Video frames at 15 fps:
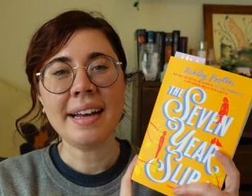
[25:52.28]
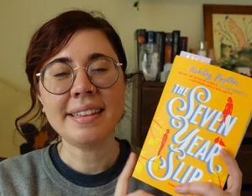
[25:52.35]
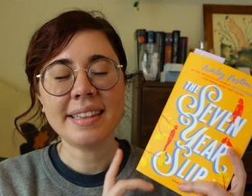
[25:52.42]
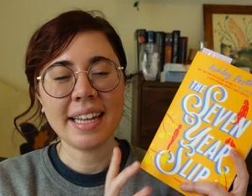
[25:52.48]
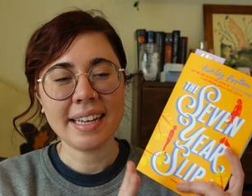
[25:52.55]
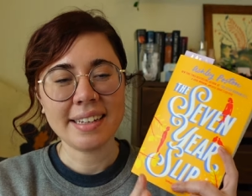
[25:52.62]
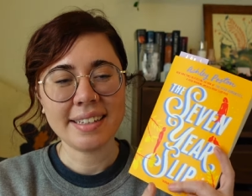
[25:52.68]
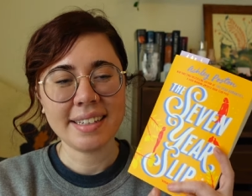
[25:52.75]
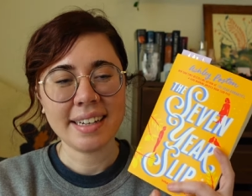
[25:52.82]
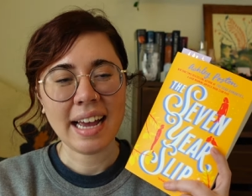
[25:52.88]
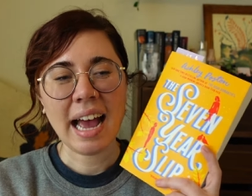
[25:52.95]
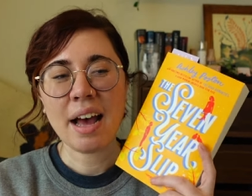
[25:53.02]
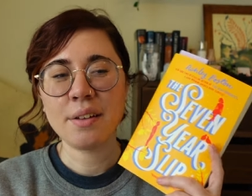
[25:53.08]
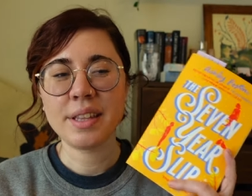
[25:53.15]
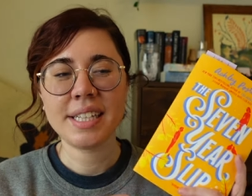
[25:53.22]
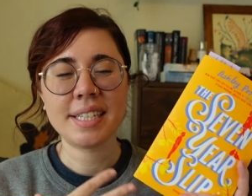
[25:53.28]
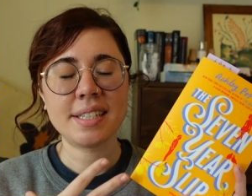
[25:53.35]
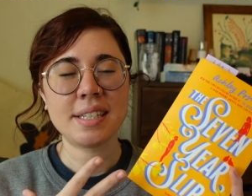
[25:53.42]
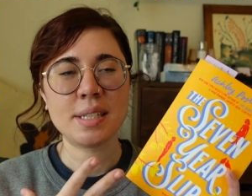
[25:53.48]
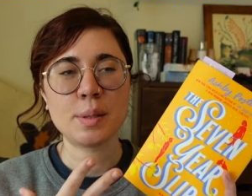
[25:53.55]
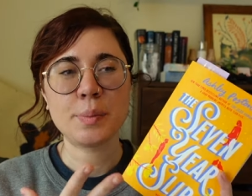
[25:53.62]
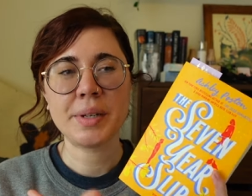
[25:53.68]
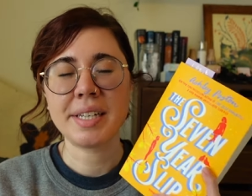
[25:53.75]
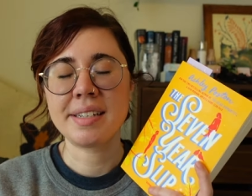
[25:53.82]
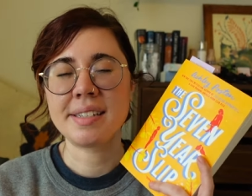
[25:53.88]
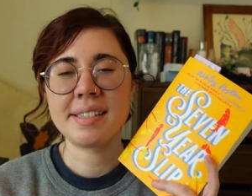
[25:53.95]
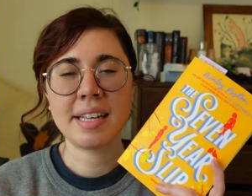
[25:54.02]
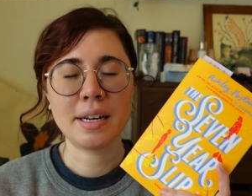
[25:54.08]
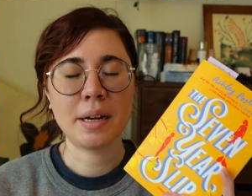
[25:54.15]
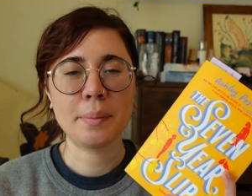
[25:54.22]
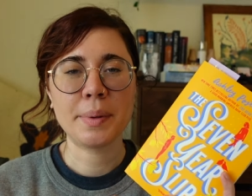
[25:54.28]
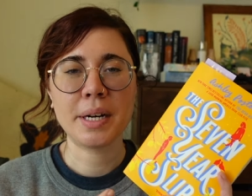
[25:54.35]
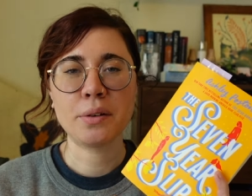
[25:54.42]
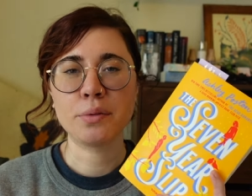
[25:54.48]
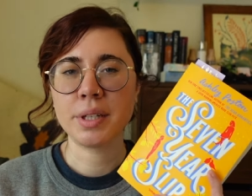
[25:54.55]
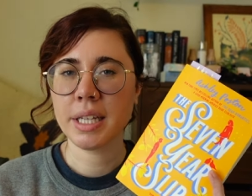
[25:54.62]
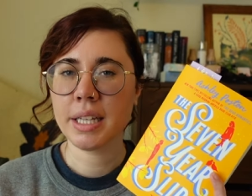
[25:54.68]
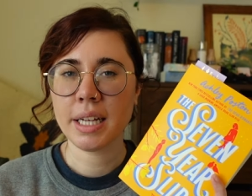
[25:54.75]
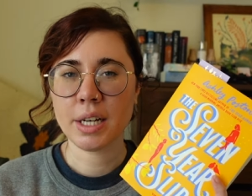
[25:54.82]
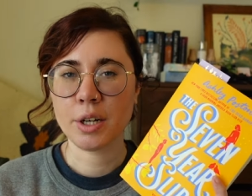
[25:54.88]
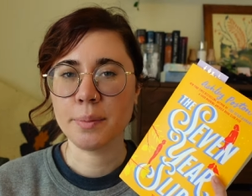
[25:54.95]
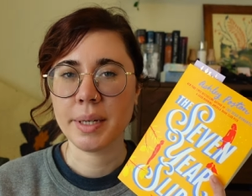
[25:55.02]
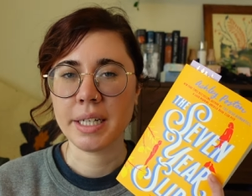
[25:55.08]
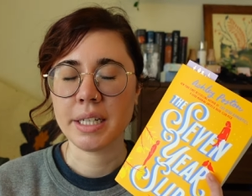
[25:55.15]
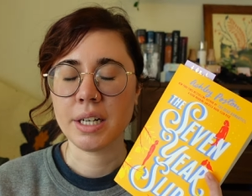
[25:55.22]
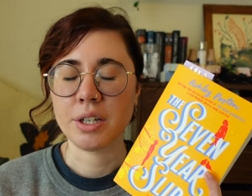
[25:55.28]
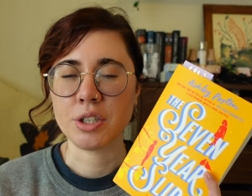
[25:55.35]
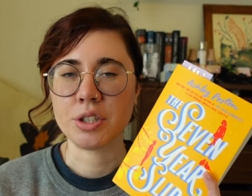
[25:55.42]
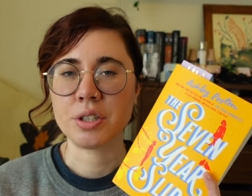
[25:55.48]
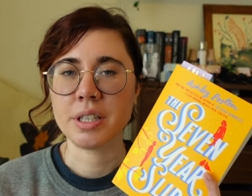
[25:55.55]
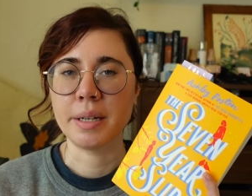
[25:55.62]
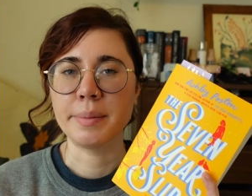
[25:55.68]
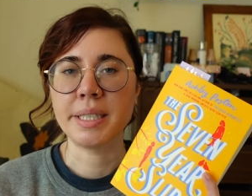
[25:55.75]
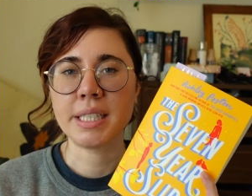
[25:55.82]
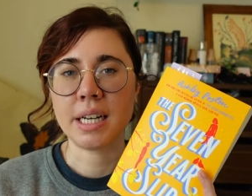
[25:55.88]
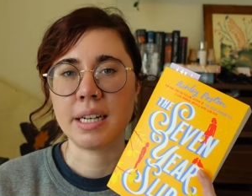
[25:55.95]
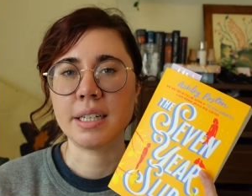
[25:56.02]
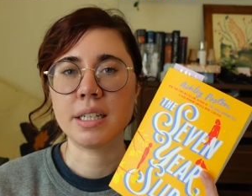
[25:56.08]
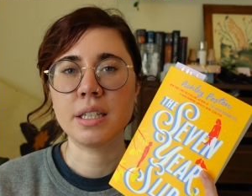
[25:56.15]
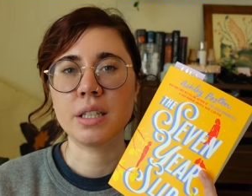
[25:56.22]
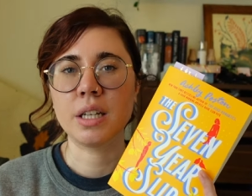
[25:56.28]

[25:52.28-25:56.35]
I like how this is being set up and I really like our main character, Clementine, a